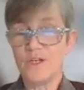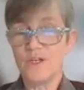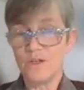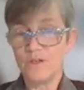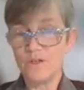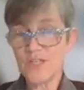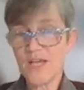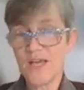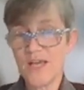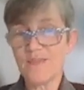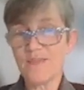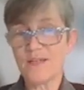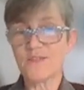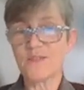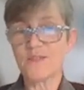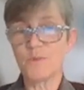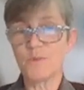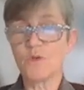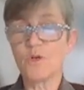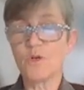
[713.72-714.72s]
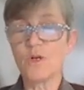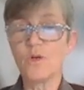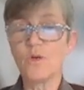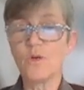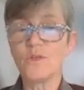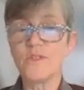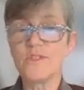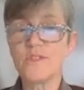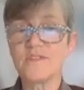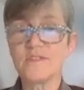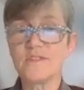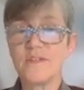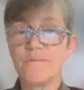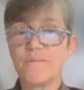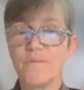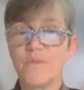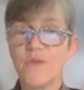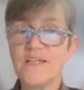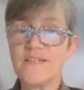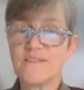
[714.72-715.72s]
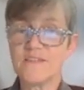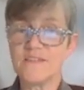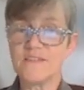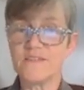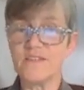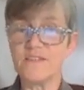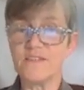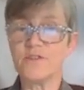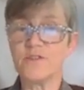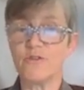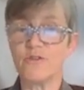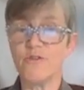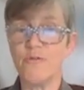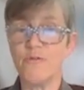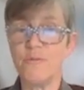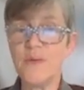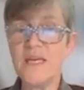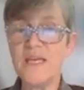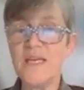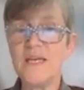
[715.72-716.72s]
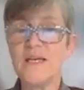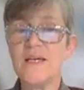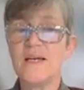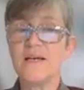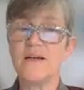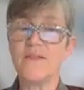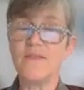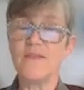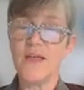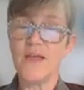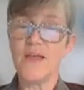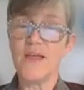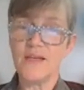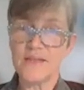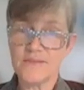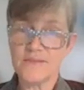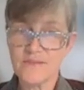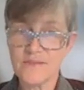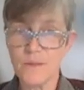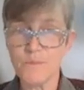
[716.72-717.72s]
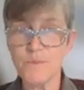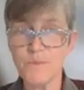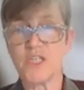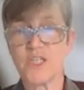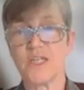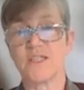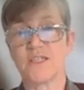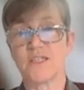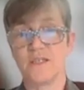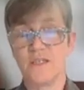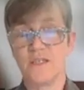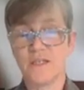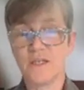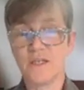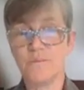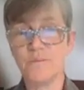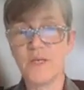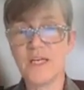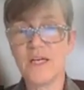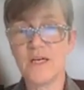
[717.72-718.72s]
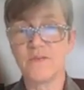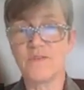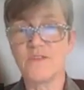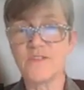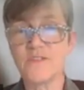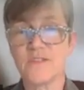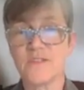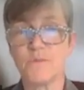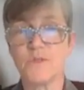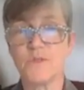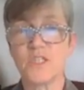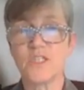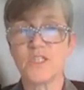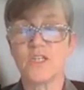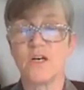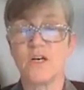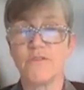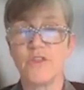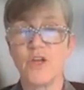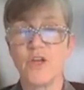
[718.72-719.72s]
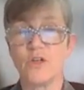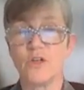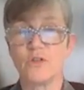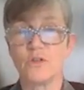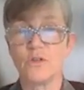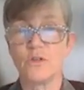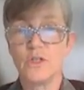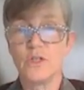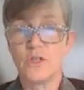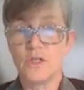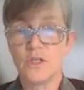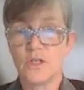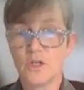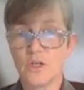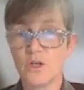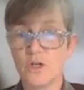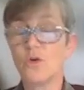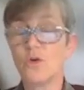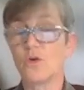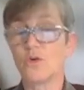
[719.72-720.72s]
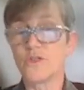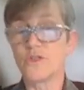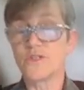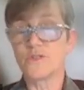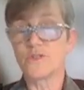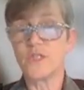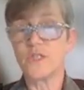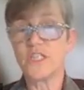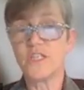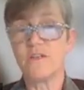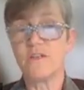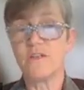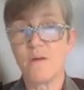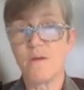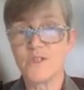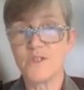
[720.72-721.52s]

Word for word: You take that small clause, it's the sister of be, and then its subject can become the subject of the whole clause, which here I'm